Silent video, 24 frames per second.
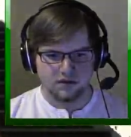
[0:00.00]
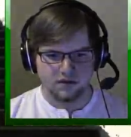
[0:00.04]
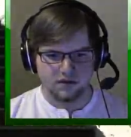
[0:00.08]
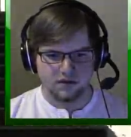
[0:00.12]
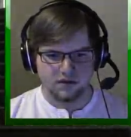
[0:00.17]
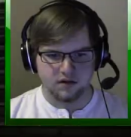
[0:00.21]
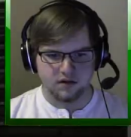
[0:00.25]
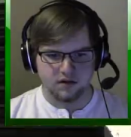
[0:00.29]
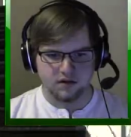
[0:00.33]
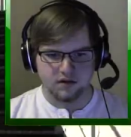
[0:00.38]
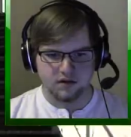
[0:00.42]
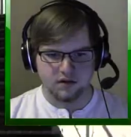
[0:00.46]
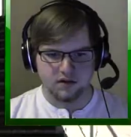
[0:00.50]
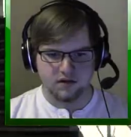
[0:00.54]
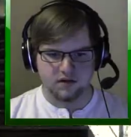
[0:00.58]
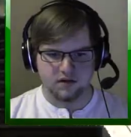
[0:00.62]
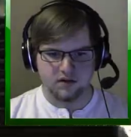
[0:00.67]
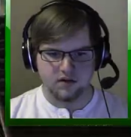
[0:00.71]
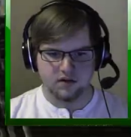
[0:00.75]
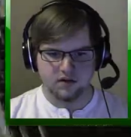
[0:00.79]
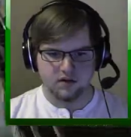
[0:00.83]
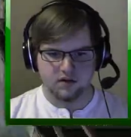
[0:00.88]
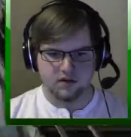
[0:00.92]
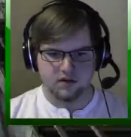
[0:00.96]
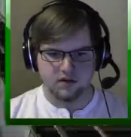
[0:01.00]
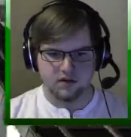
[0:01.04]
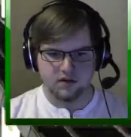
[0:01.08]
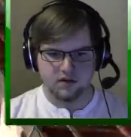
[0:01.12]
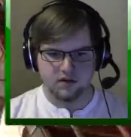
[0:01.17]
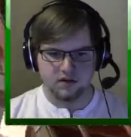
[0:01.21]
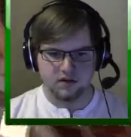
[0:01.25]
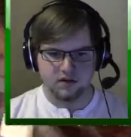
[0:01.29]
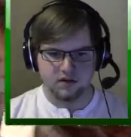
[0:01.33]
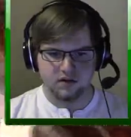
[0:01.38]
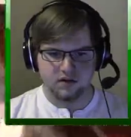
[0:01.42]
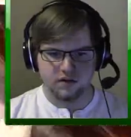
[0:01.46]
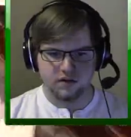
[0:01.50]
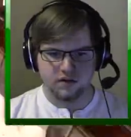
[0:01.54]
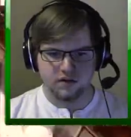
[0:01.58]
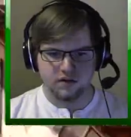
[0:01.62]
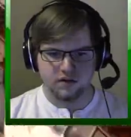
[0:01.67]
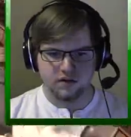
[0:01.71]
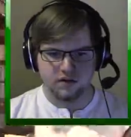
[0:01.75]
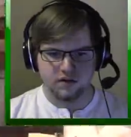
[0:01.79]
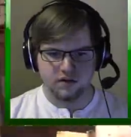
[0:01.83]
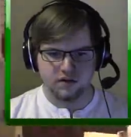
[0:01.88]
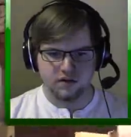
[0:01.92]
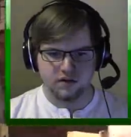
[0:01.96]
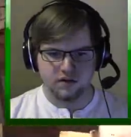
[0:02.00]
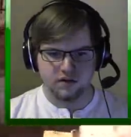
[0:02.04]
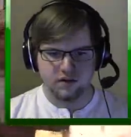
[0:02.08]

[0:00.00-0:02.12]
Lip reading: Nobody speaks.